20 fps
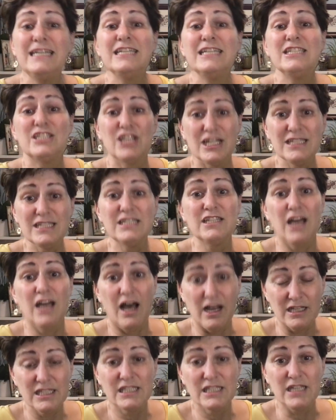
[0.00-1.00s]
Just
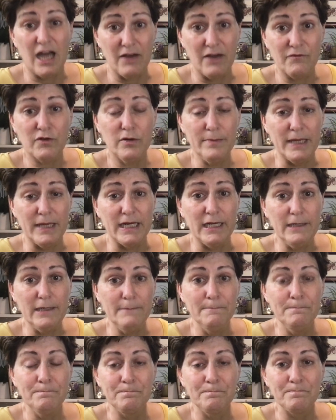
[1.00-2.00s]
stop for a minute
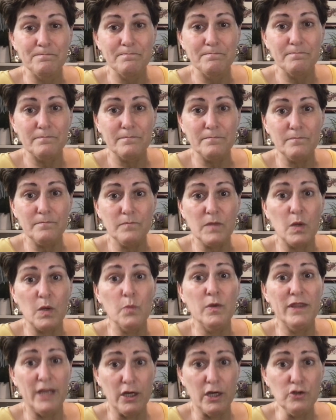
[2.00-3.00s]

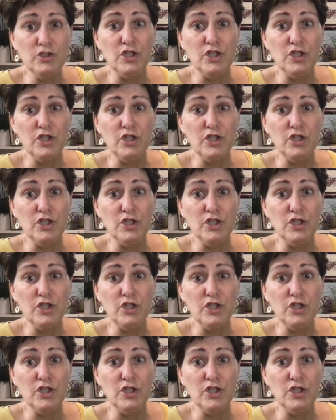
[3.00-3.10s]
without